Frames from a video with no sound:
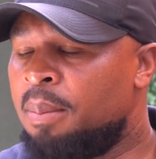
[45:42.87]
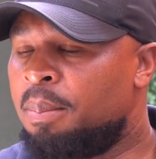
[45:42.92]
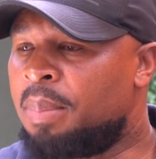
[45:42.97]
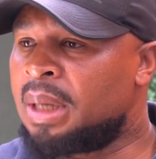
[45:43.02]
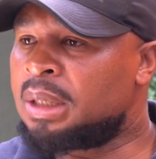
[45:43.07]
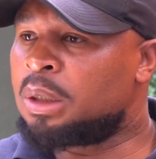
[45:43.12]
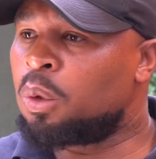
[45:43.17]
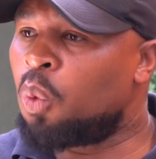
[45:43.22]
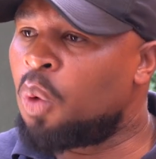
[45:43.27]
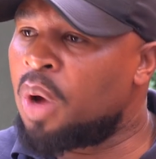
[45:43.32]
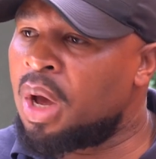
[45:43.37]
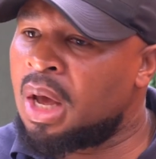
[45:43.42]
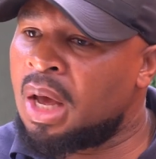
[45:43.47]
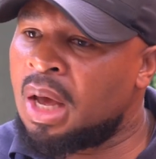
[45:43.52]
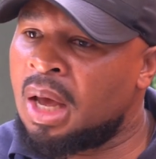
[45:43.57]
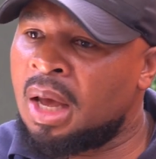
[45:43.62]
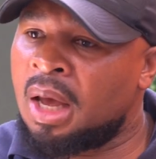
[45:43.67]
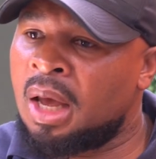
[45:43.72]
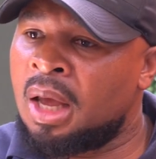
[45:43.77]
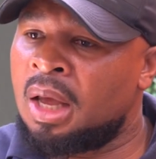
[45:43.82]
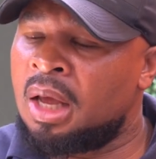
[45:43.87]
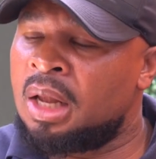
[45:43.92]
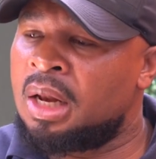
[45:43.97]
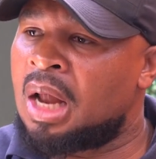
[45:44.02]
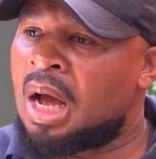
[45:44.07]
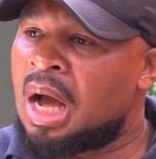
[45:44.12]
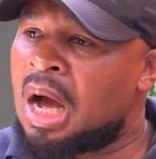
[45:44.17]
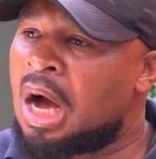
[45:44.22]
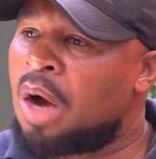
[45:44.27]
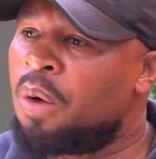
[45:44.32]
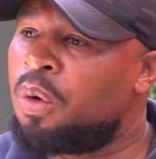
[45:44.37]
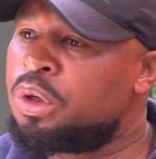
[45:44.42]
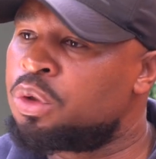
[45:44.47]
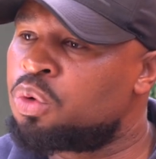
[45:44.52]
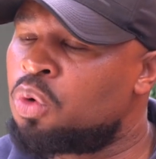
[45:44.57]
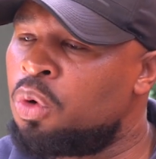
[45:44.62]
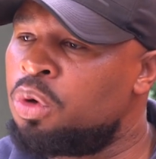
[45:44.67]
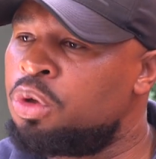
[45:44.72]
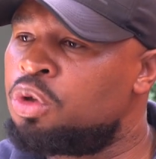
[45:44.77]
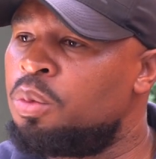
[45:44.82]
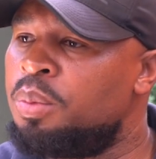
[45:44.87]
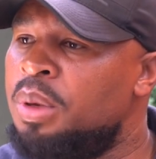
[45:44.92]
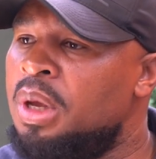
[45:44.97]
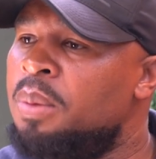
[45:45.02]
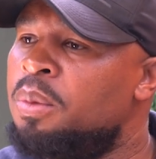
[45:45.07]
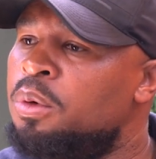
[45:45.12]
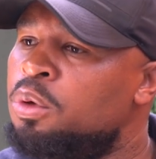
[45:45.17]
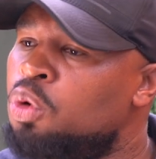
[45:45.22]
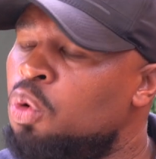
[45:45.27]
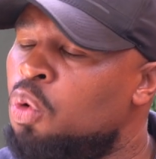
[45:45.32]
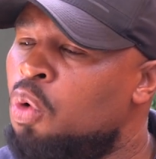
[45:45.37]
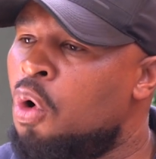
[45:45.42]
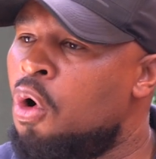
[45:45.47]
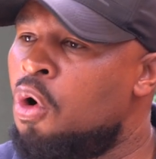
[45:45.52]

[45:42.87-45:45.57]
But where and how is going to be able to